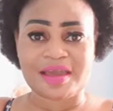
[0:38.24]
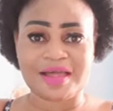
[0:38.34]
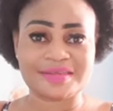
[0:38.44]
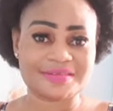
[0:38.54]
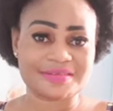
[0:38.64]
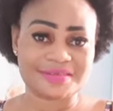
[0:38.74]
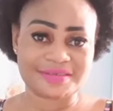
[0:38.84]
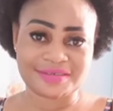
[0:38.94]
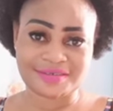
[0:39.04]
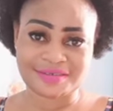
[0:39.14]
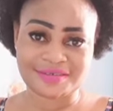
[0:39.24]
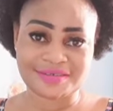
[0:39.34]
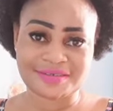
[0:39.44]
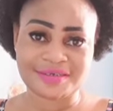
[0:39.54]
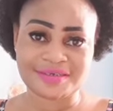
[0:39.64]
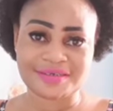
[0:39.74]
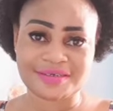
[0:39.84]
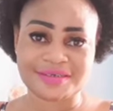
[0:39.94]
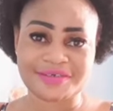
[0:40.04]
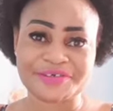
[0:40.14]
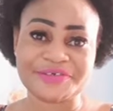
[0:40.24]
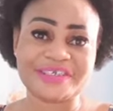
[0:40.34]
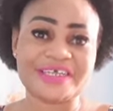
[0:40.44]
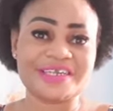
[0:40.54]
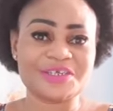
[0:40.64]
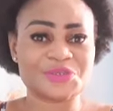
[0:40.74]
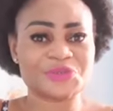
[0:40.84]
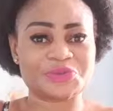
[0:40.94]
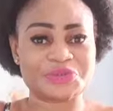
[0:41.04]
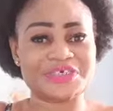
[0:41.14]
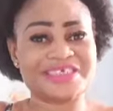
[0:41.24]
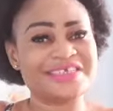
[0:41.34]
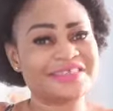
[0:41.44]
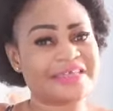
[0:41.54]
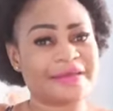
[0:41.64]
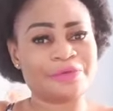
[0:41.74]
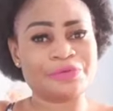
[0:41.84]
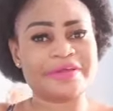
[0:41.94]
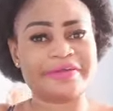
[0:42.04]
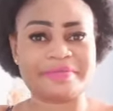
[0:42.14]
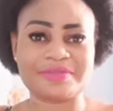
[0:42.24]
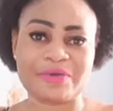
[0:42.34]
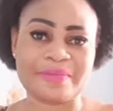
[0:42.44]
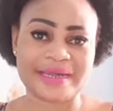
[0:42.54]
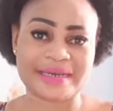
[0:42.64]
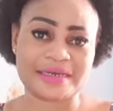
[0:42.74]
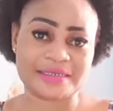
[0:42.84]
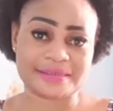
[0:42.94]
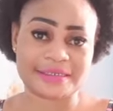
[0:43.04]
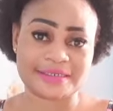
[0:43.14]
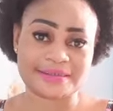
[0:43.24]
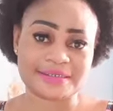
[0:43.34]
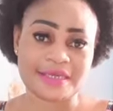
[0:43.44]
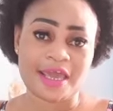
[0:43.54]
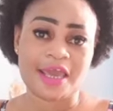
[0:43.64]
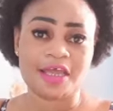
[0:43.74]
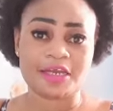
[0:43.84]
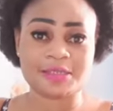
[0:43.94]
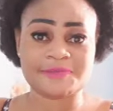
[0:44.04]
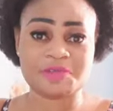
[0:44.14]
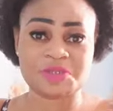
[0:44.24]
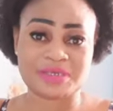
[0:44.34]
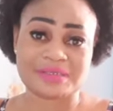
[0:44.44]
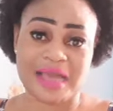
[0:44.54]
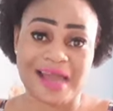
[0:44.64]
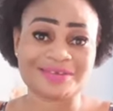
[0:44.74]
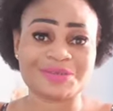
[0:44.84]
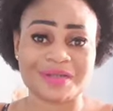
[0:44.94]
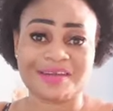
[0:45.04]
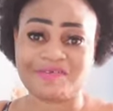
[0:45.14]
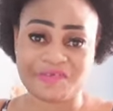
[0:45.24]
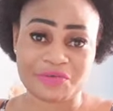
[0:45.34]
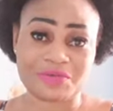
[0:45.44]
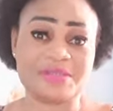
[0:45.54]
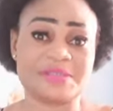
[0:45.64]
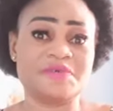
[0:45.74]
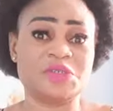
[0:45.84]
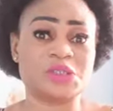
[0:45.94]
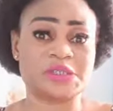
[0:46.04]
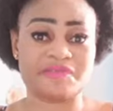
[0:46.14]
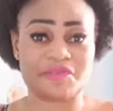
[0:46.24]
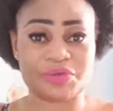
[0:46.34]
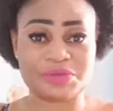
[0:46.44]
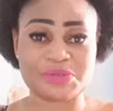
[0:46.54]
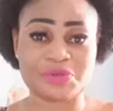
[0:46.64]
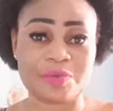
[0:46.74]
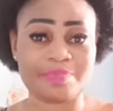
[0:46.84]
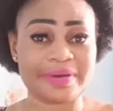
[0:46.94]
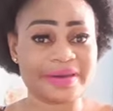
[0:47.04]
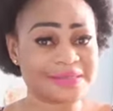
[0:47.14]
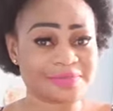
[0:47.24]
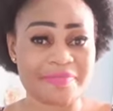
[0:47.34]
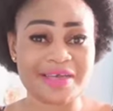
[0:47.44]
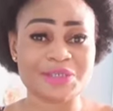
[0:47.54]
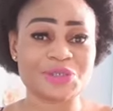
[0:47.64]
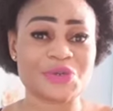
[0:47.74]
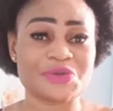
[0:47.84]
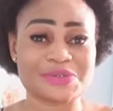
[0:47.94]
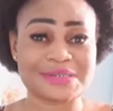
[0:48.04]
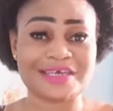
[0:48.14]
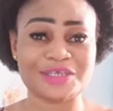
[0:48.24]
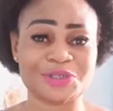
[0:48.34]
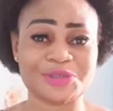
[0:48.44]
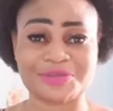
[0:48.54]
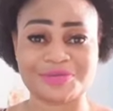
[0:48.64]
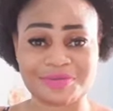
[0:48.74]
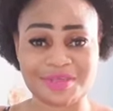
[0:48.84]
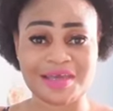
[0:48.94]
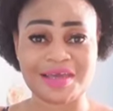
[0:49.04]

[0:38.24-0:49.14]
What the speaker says: and you really need a good cream so badly, sis, this video is actually for you. This video is for you, so please make sure you stay tuned.